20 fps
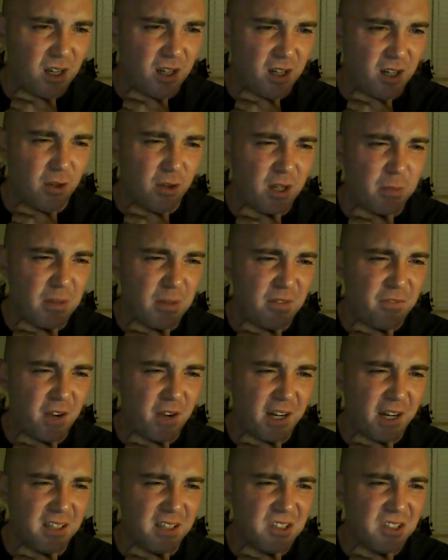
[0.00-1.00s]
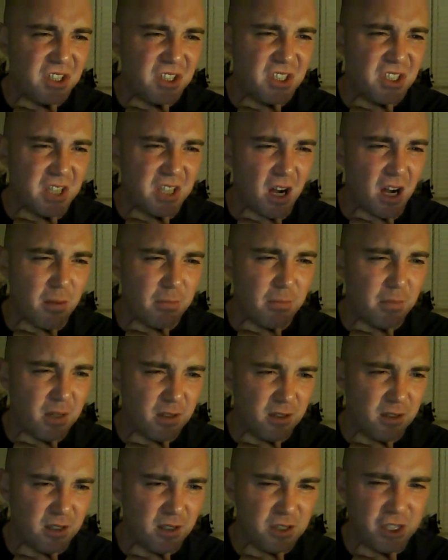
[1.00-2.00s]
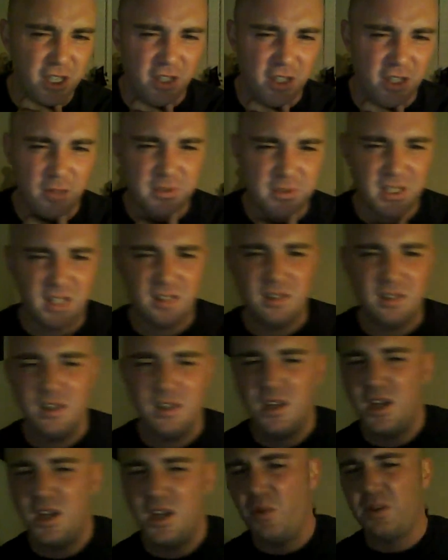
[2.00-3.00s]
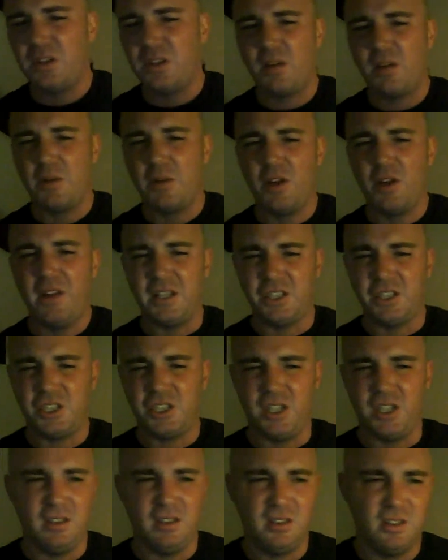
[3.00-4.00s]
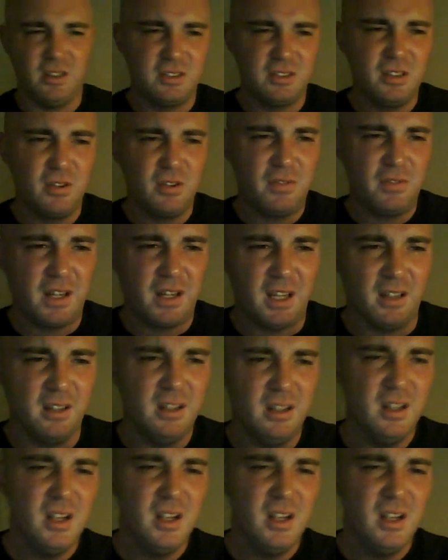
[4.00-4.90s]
They could be fucking scum and shit. You know what I'm saying? We talk about all that shit. There's no fucking